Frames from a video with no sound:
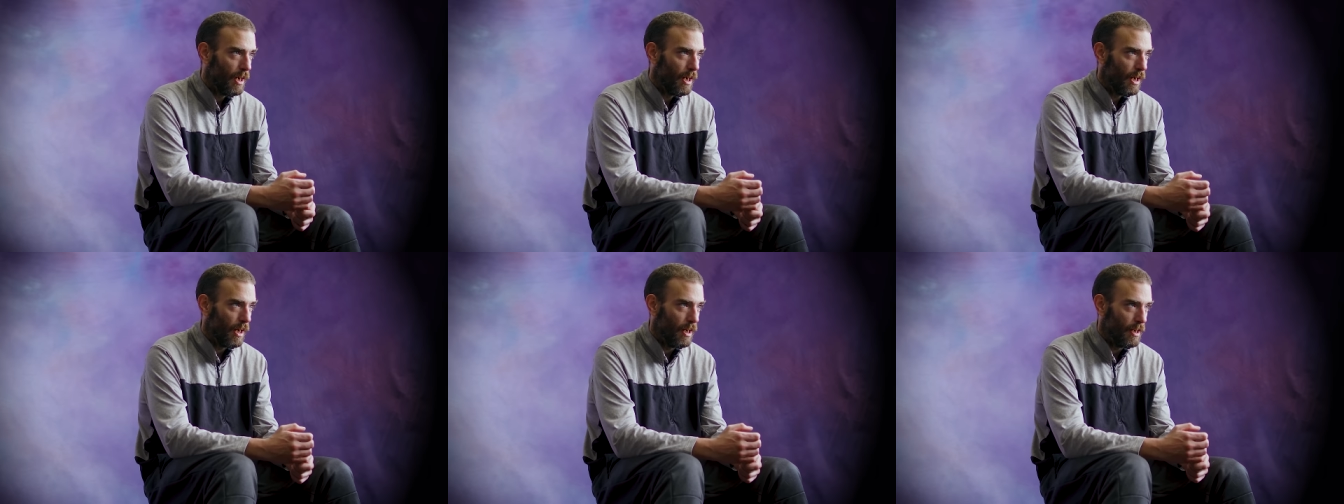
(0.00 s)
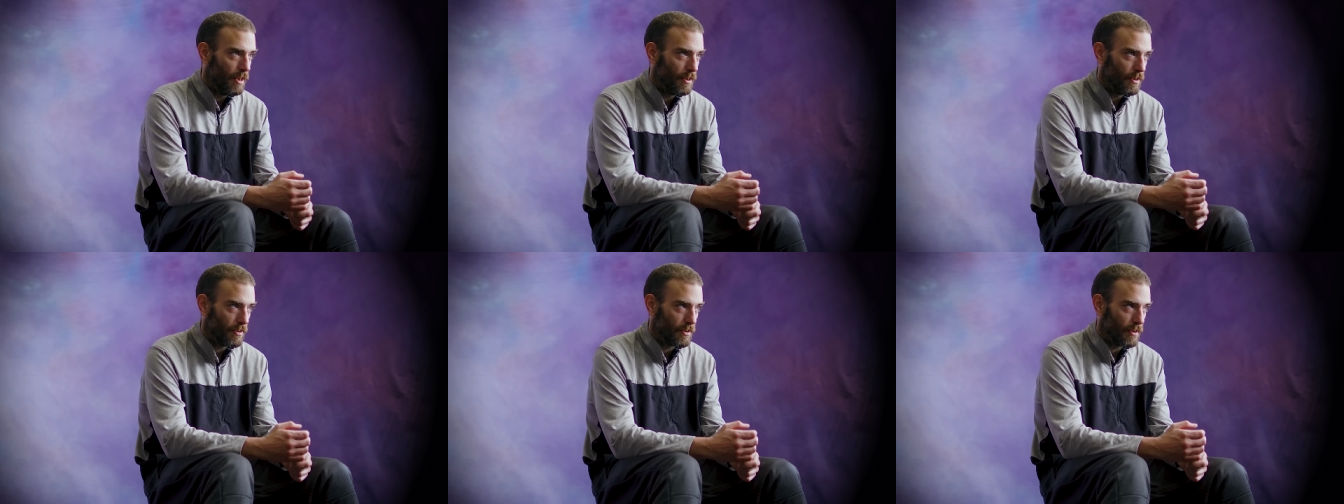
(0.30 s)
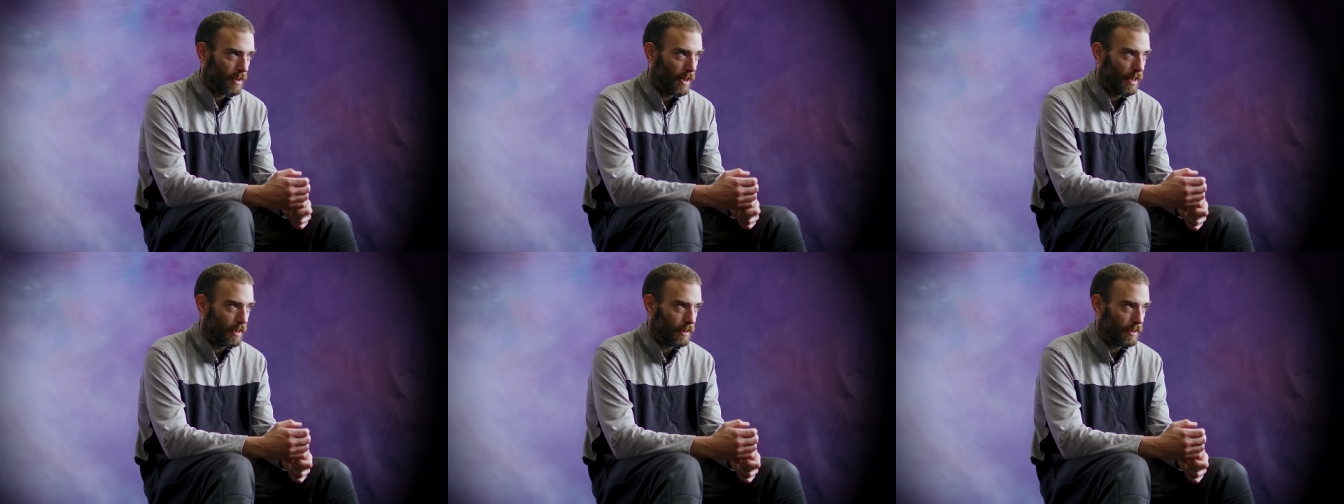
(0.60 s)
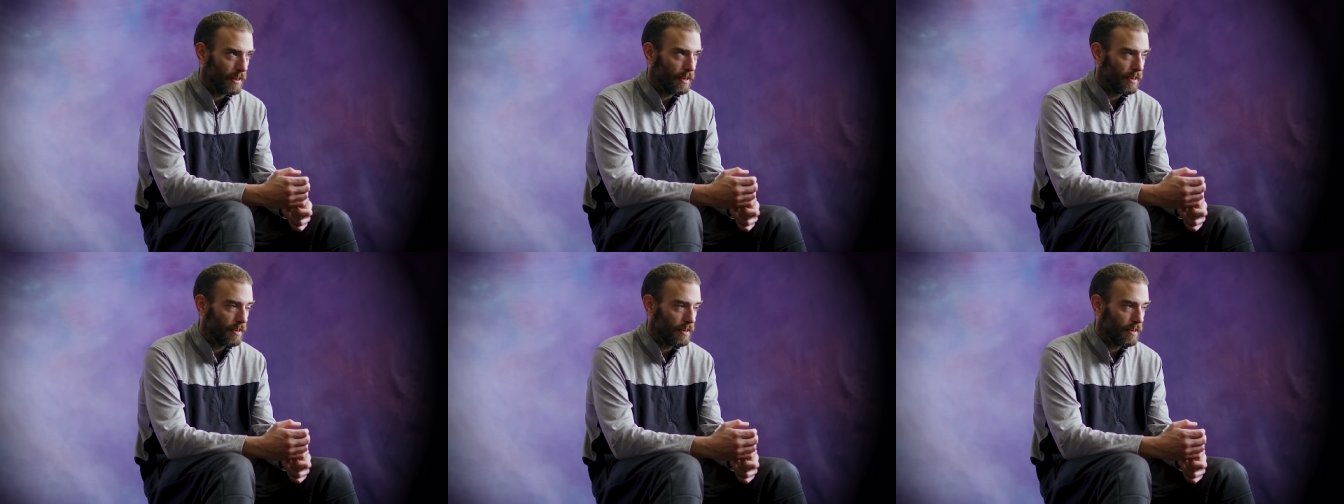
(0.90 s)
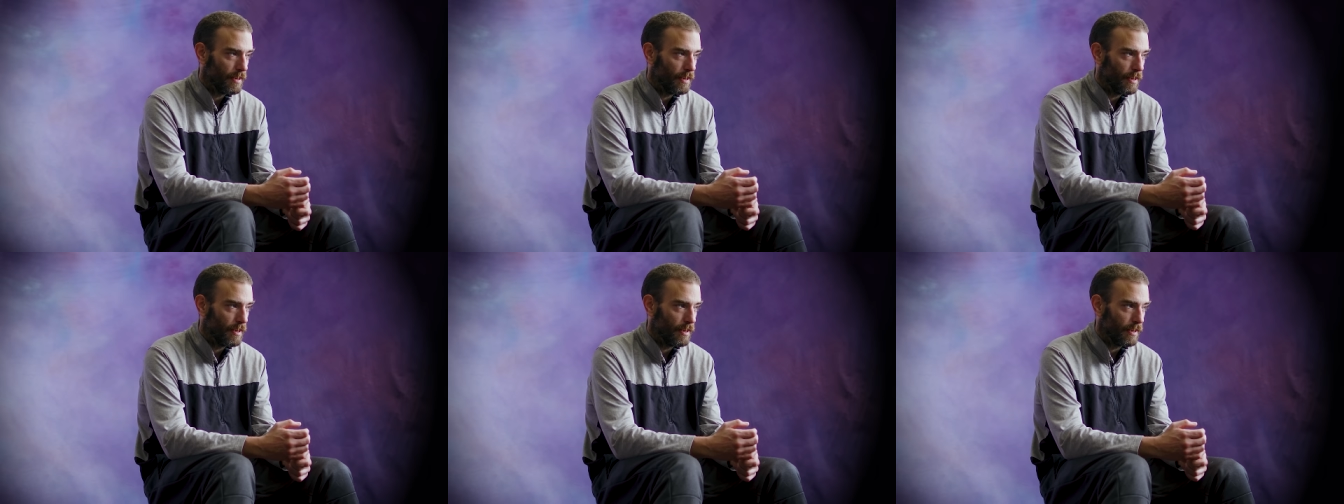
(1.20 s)
as I,
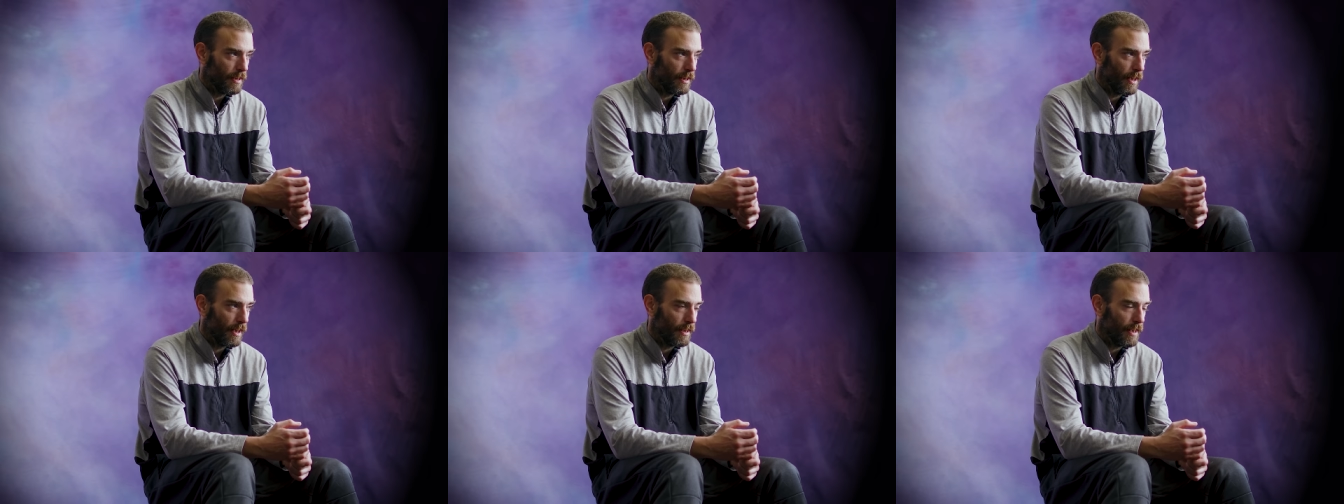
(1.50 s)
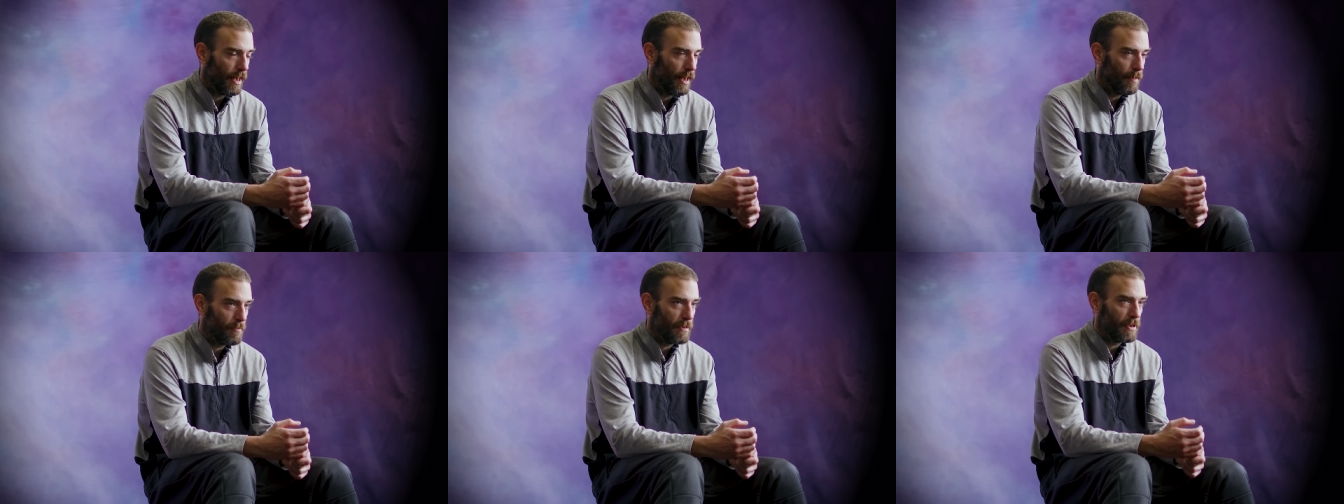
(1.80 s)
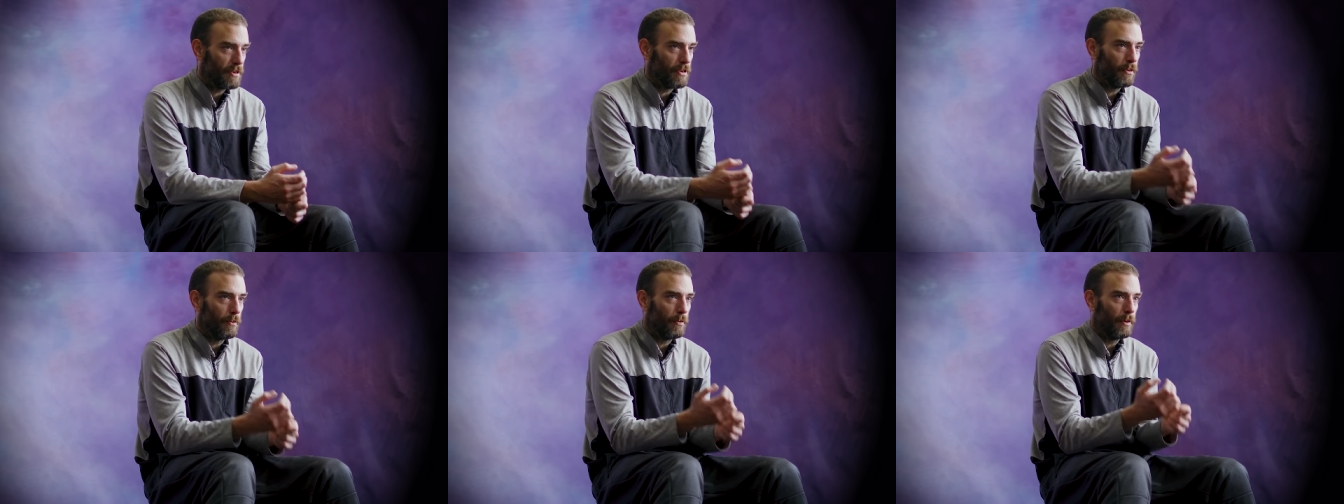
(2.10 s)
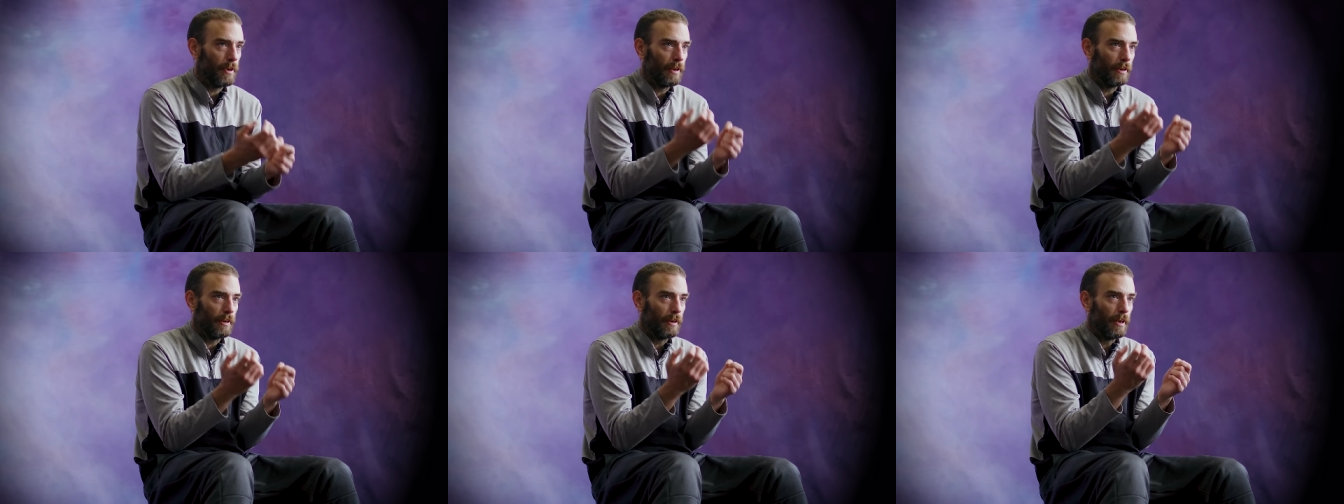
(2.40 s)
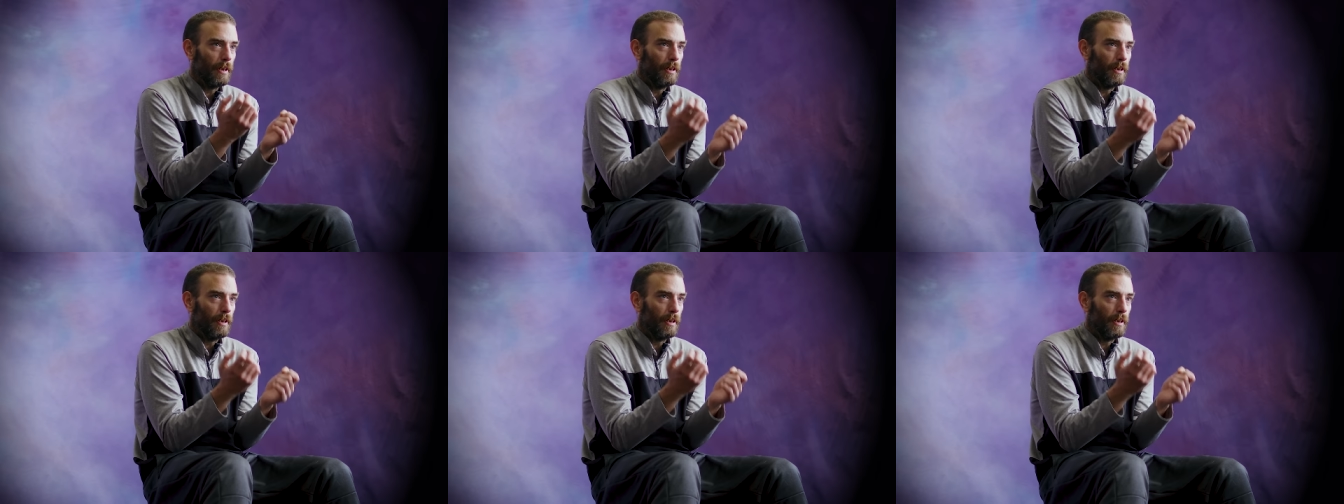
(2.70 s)
I can't be doing